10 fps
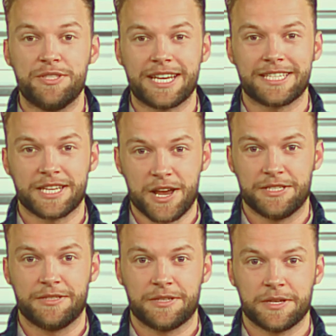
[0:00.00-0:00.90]
T. Scott.
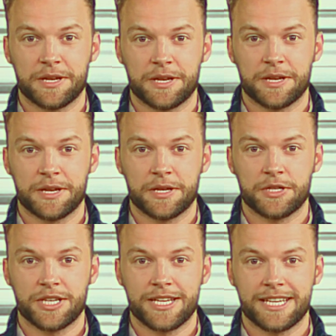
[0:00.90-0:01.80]

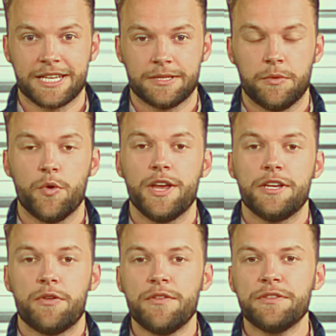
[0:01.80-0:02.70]
She seems more in
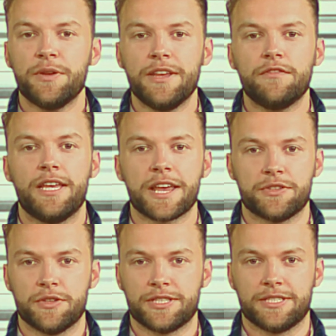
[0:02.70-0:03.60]
Cliff's league than
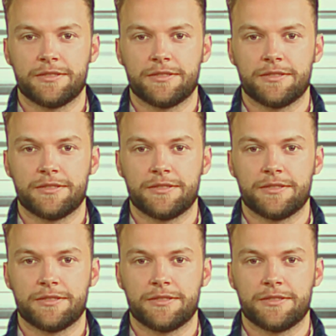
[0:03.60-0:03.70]
Andrew's.